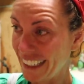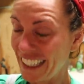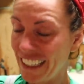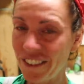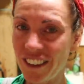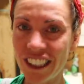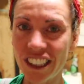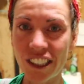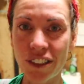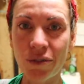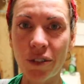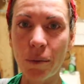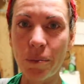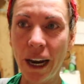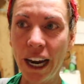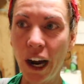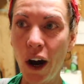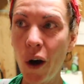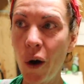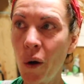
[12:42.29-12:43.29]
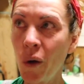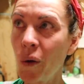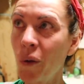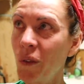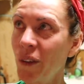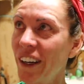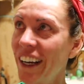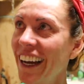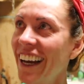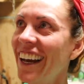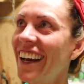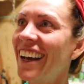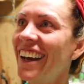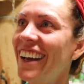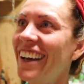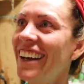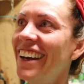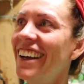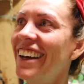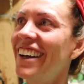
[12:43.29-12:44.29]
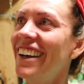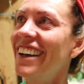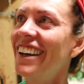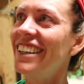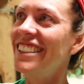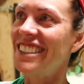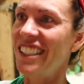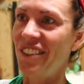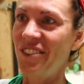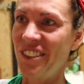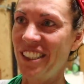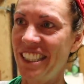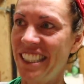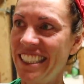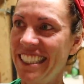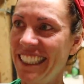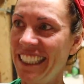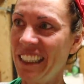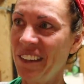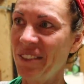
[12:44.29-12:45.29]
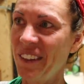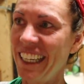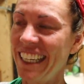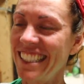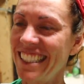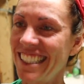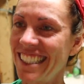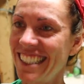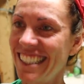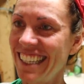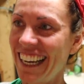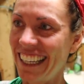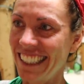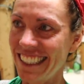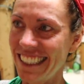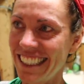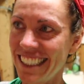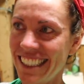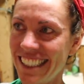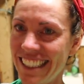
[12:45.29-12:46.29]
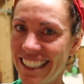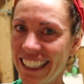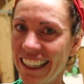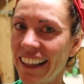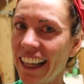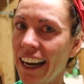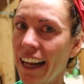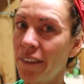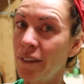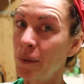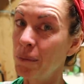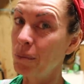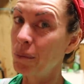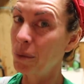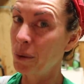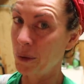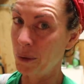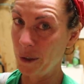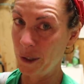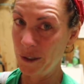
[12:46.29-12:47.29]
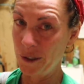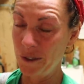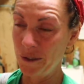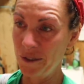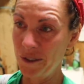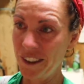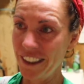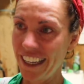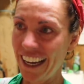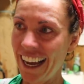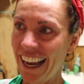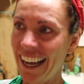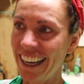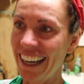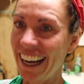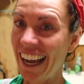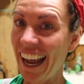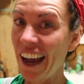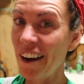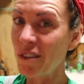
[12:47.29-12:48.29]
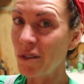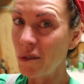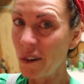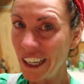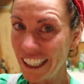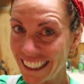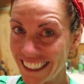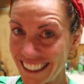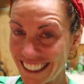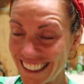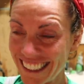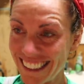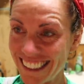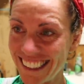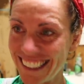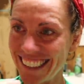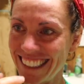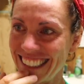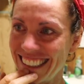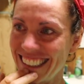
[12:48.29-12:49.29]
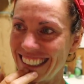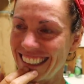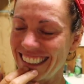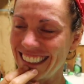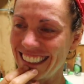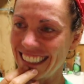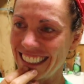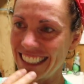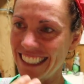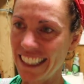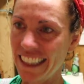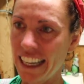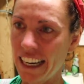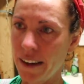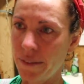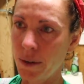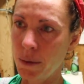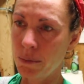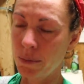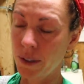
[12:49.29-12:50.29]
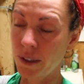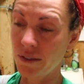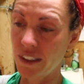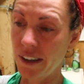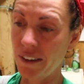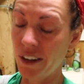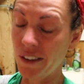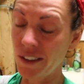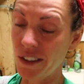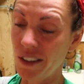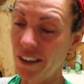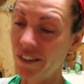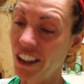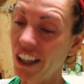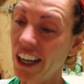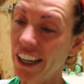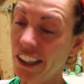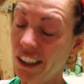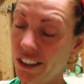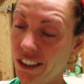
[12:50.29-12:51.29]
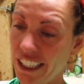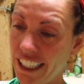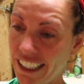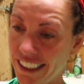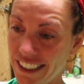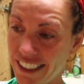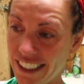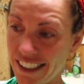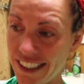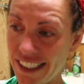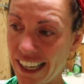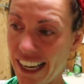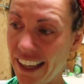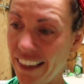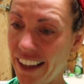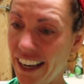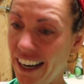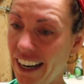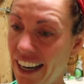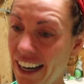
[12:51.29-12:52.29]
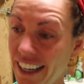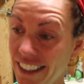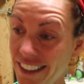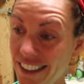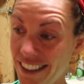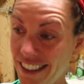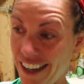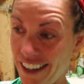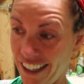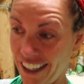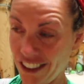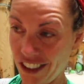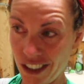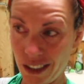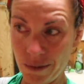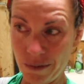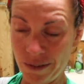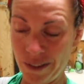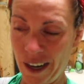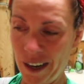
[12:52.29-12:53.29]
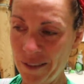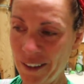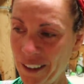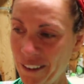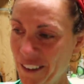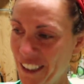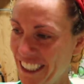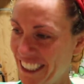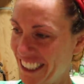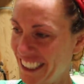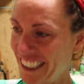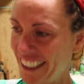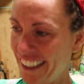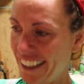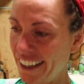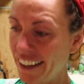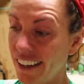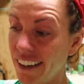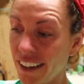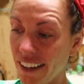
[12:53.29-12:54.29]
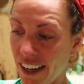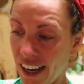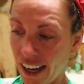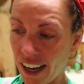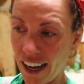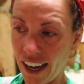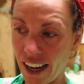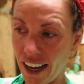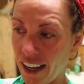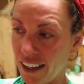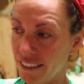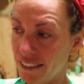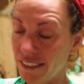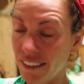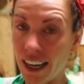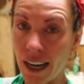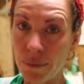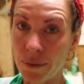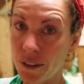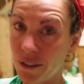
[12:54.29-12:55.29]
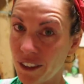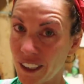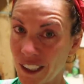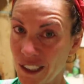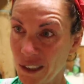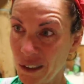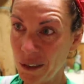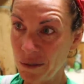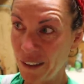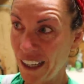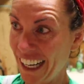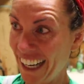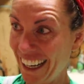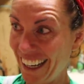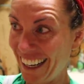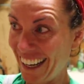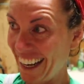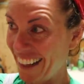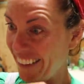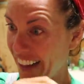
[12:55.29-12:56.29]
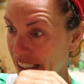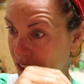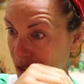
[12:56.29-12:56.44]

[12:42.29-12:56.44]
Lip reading: even just for my own self-esteem, it's nice to see that I've improved, and I have witnesses to see that I've improved. I also have a lot of critics that say that I suck at sheep farming, which I'm the first to admit it, and